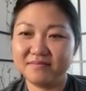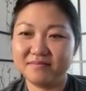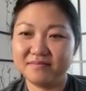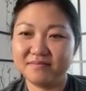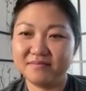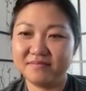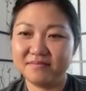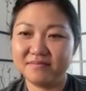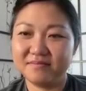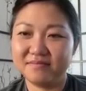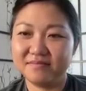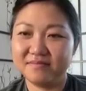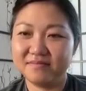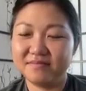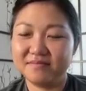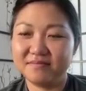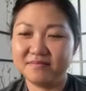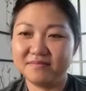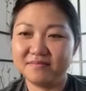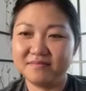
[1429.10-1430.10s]

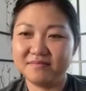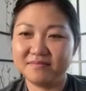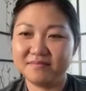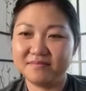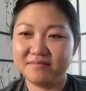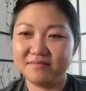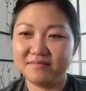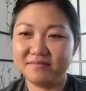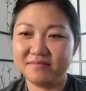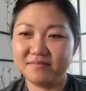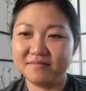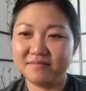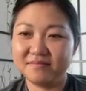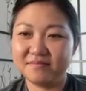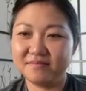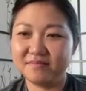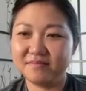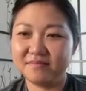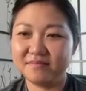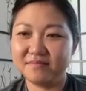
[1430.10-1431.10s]

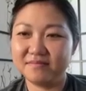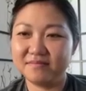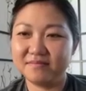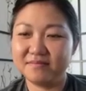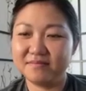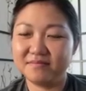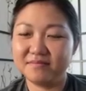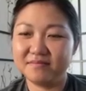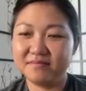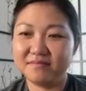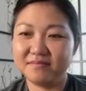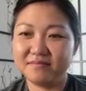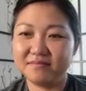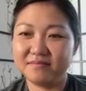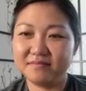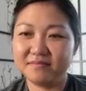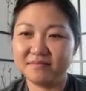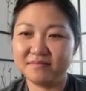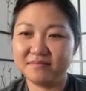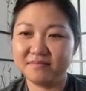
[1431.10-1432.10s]

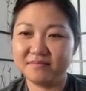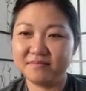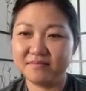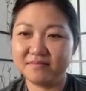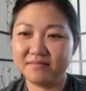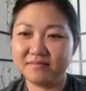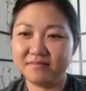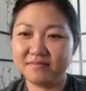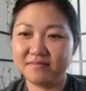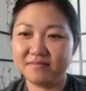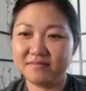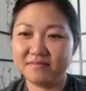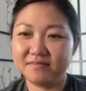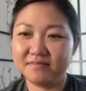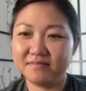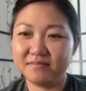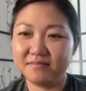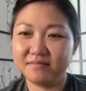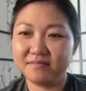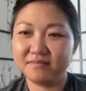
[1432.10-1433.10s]

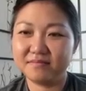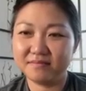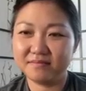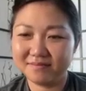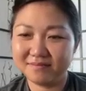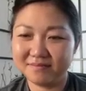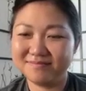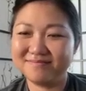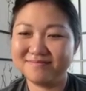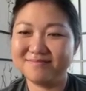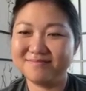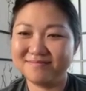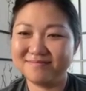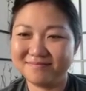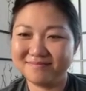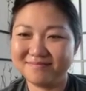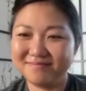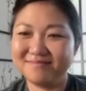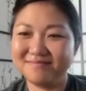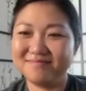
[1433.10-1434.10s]

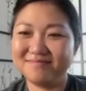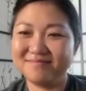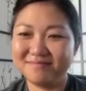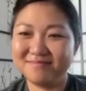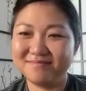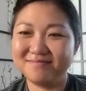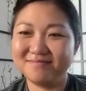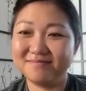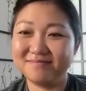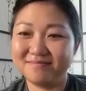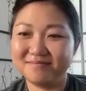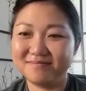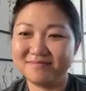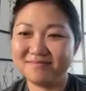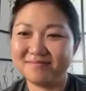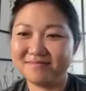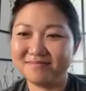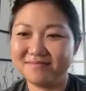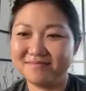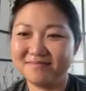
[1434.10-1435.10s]

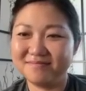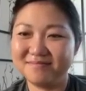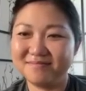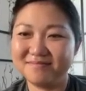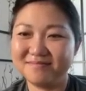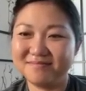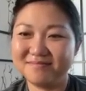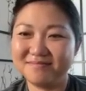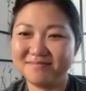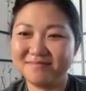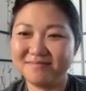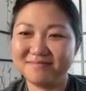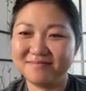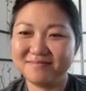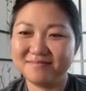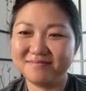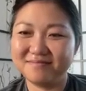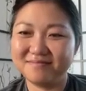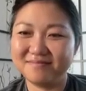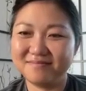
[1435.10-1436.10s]

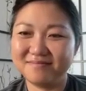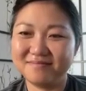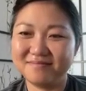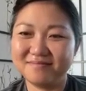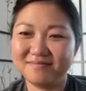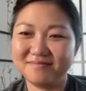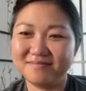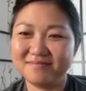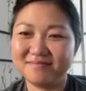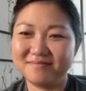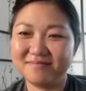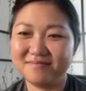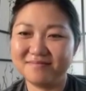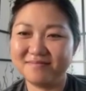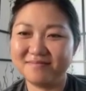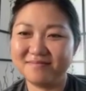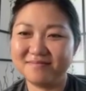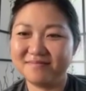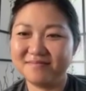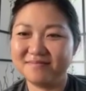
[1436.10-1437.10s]
The person shown says nothing.